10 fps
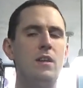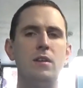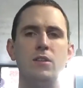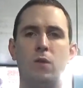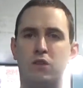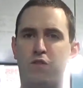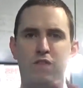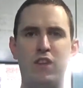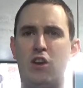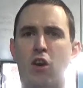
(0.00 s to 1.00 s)
So it's
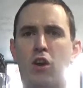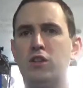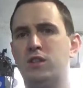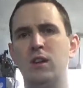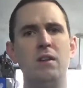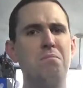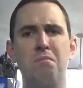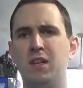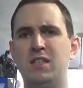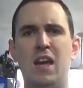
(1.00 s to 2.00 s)
50 cards,
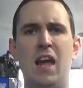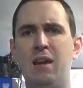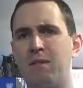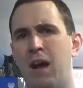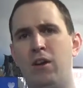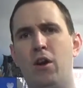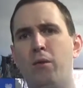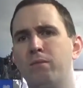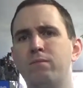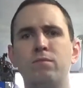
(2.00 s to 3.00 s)
let's say, I don't
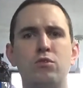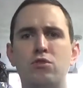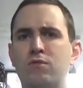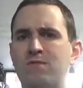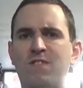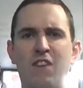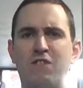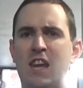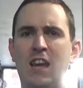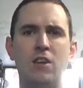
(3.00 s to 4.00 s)
know,
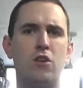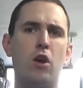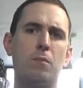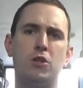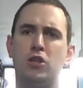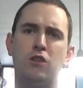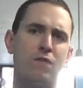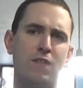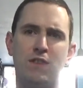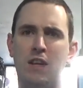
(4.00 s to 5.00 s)
15 to Dark Magician,
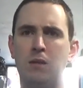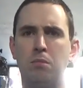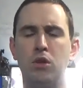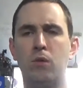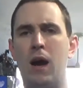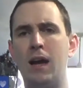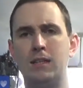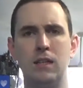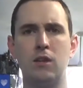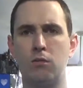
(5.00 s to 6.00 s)
15 to Blue Eyes, and then the